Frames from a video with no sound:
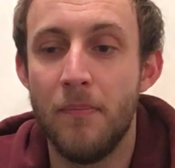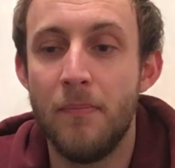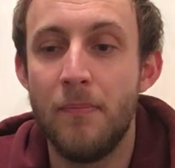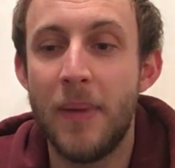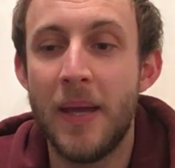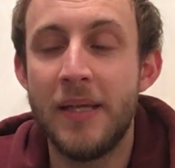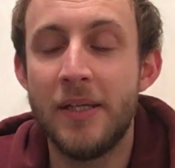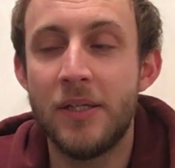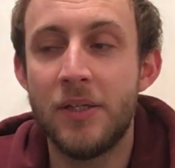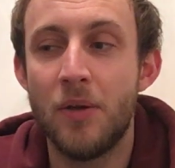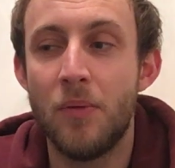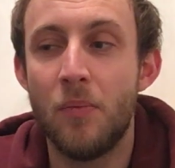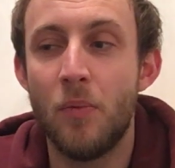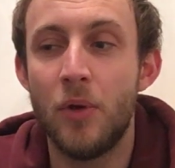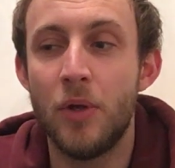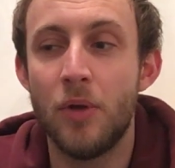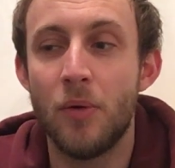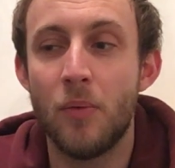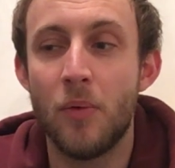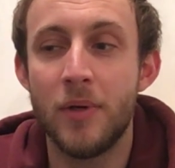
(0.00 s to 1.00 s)
based on
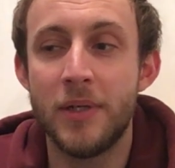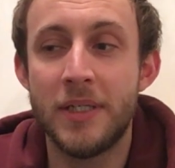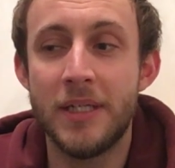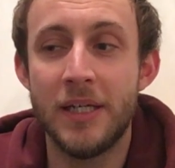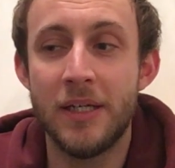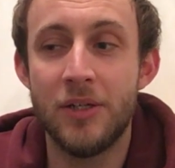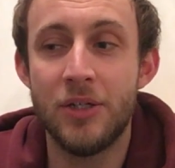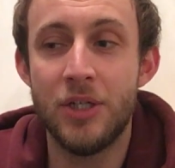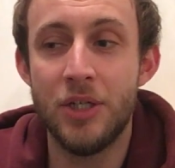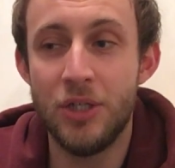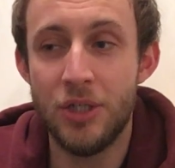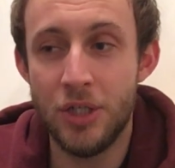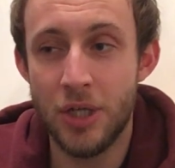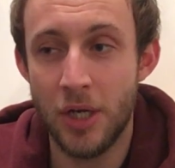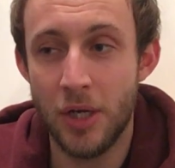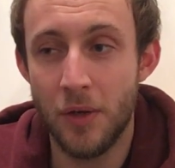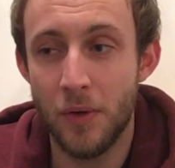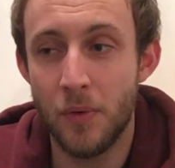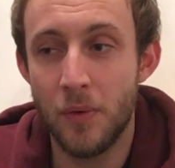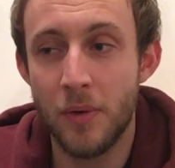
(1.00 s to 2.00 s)
what you're wanting to
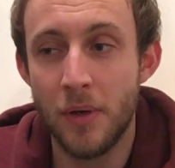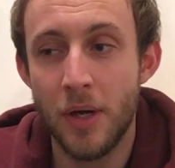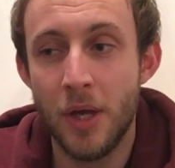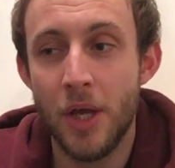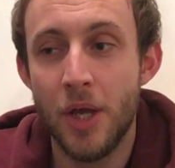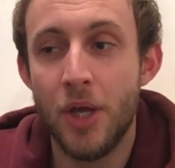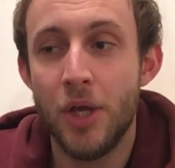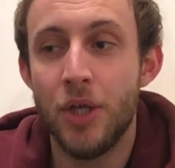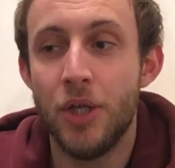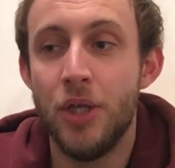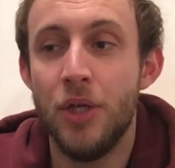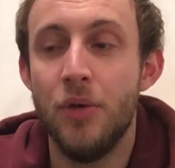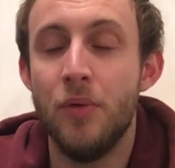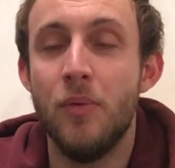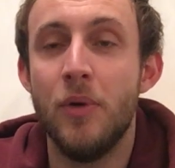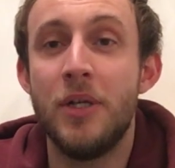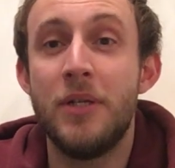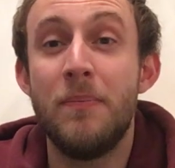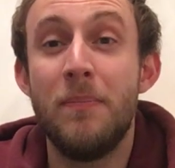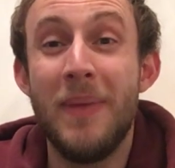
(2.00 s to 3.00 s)
do, you
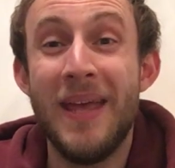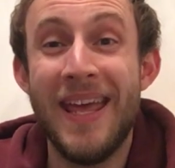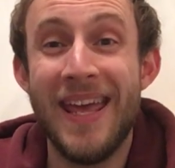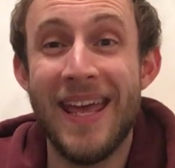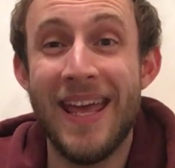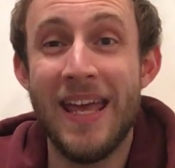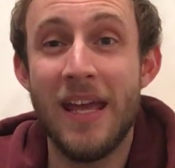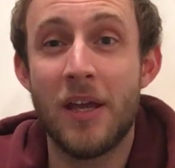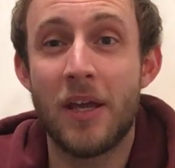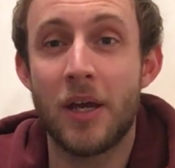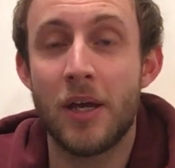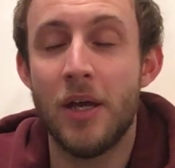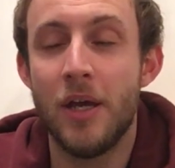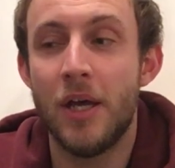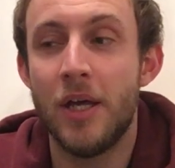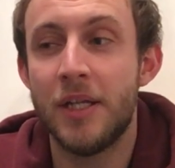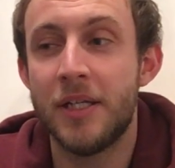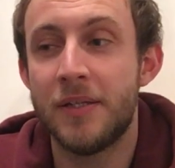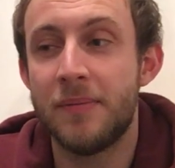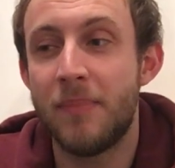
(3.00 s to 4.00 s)
would pick
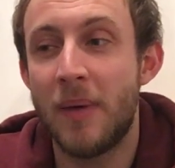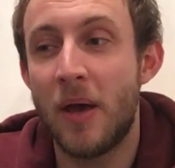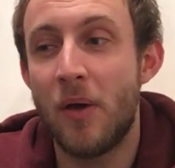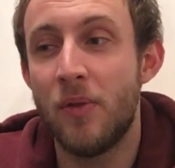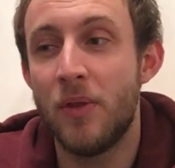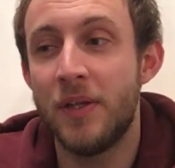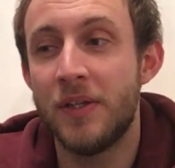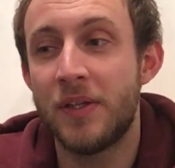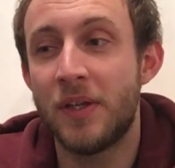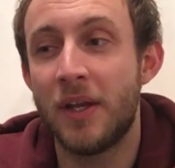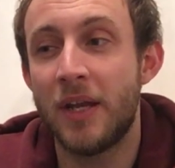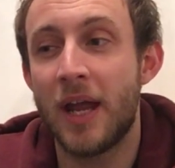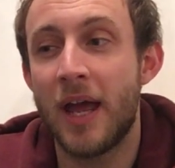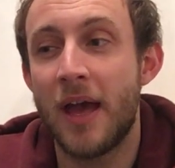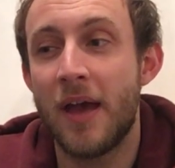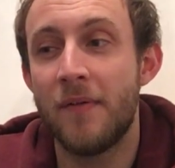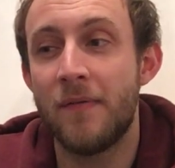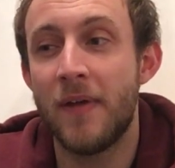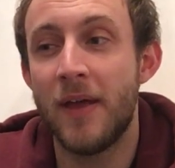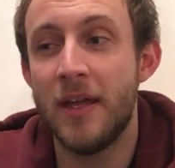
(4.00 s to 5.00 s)
a spell that's going to
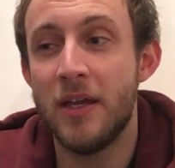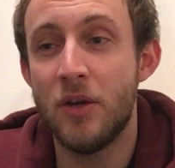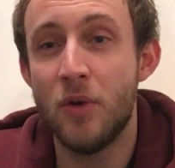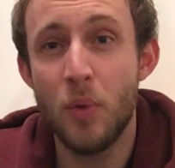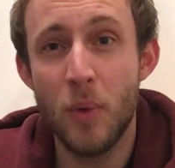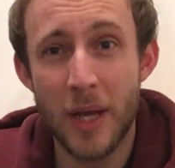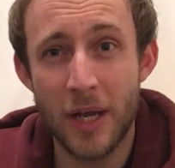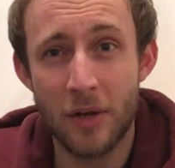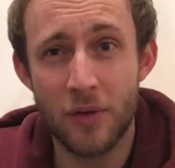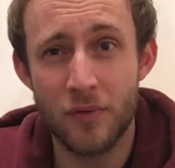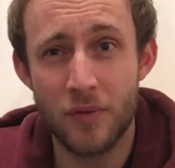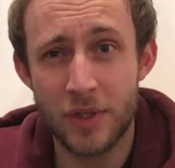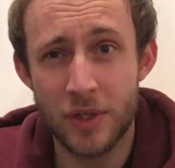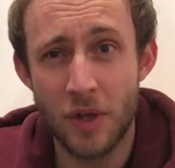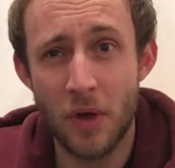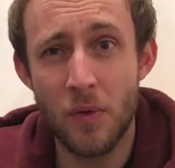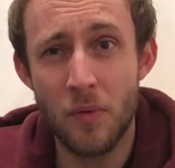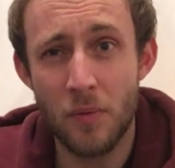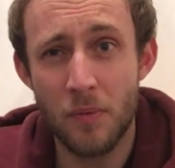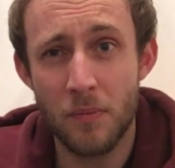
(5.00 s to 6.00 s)
have a quick
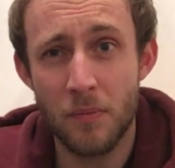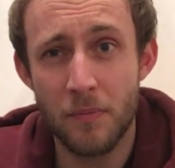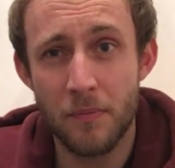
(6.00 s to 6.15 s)
result,